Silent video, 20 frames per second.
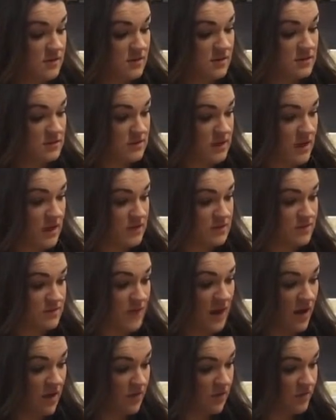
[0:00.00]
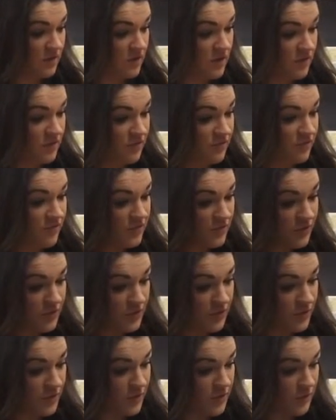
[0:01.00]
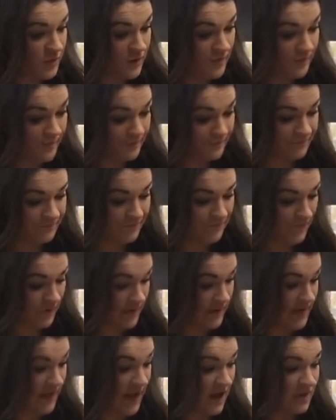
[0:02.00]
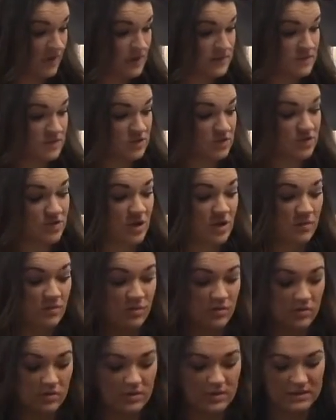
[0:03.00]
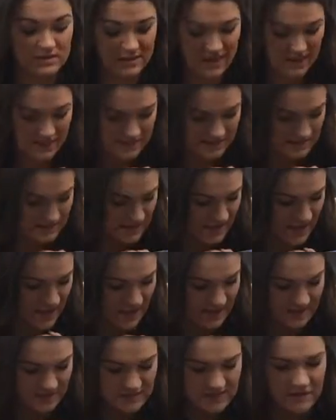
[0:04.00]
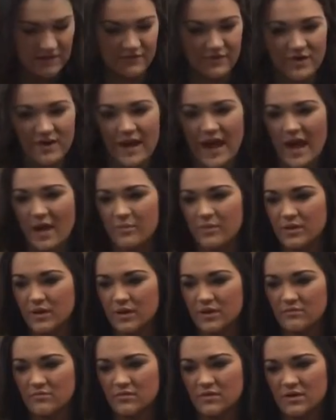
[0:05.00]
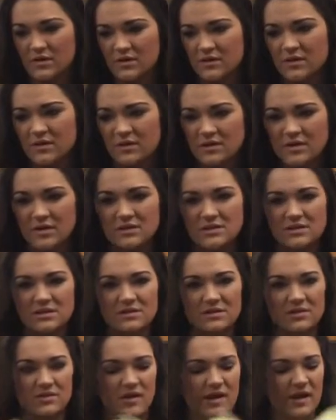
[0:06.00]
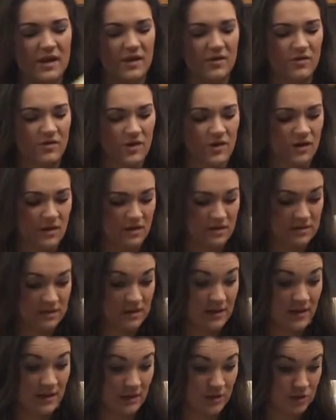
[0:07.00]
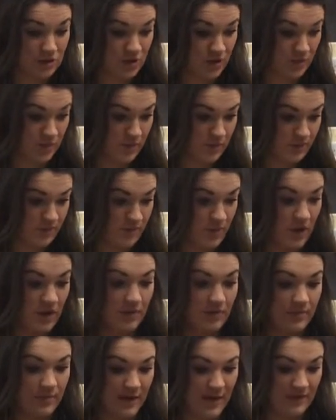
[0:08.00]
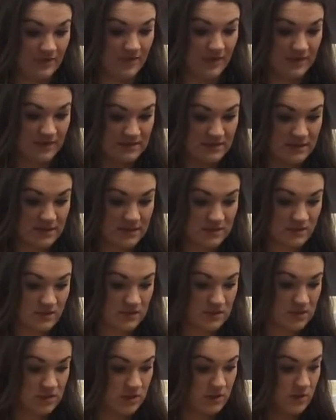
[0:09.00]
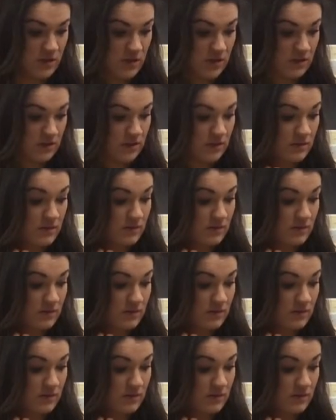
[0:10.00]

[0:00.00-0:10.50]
He's got his mouth full of food, and now he's in trouble. He's kind of sad. He's not very happy. He's a little angry because he got in trouble from all the bad things that he's been doing.